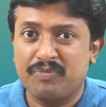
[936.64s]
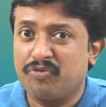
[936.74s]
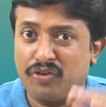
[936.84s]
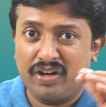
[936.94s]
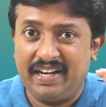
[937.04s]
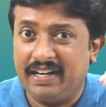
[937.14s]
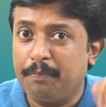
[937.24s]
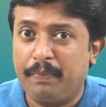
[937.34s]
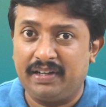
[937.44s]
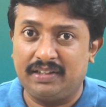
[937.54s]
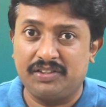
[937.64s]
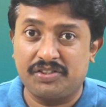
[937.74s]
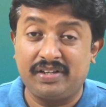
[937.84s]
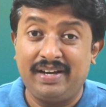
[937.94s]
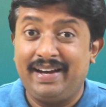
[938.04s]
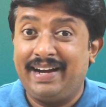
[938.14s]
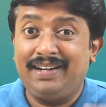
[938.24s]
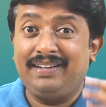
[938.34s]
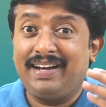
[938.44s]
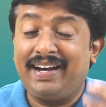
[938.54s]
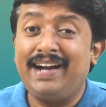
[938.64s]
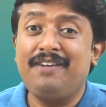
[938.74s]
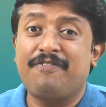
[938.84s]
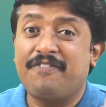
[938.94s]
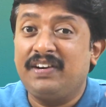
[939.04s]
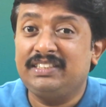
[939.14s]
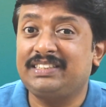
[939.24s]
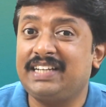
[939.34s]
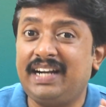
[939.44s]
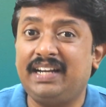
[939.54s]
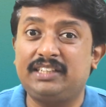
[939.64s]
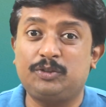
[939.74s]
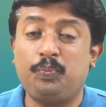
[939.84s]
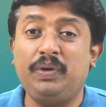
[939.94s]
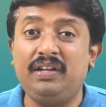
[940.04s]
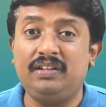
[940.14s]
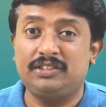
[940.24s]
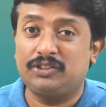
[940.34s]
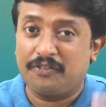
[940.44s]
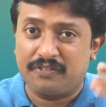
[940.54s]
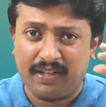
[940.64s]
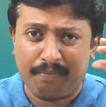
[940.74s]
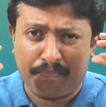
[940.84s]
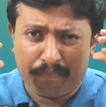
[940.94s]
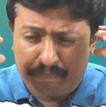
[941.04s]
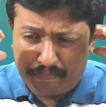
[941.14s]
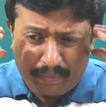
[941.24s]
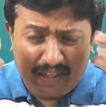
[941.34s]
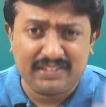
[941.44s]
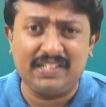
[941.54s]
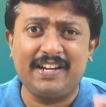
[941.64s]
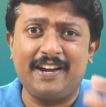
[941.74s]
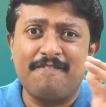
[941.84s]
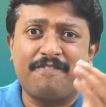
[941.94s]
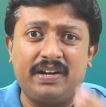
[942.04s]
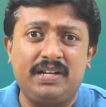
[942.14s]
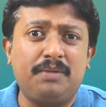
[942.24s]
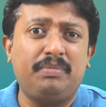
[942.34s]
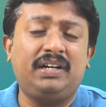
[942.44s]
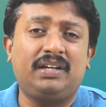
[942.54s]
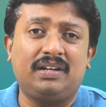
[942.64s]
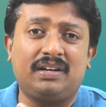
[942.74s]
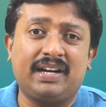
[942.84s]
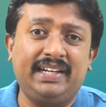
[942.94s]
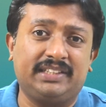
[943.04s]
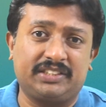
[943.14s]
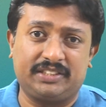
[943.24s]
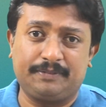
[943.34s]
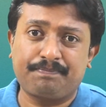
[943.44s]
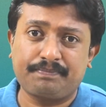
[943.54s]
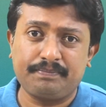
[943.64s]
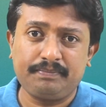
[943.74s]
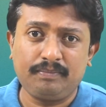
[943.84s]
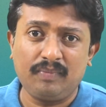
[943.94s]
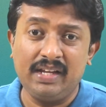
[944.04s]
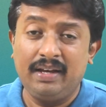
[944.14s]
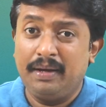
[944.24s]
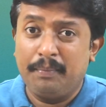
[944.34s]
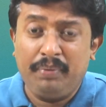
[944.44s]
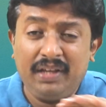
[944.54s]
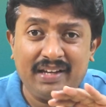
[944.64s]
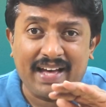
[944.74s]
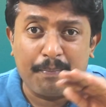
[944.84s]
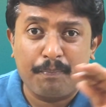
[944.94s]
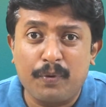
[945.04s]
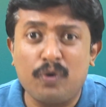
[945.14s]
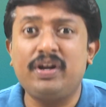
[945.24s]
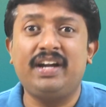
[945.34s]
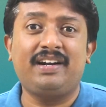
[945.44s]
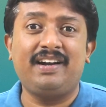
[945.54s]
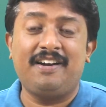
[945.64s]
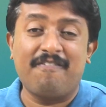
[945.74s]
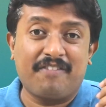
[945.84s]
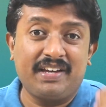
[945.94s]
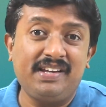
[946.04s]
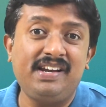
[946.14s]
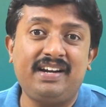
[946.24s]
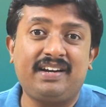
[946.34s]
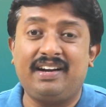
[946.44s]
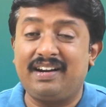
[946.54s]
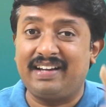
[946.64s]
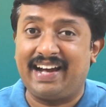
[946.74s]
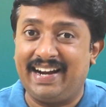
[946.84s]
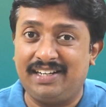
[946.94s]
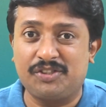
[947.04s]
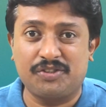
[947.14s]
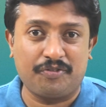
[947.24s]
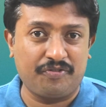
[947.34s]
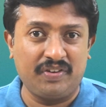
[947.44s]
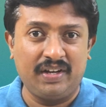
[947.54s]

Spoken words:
for independence, and they had first-hand experience of their basic and fundamental rights being abrogated and violated at the hands of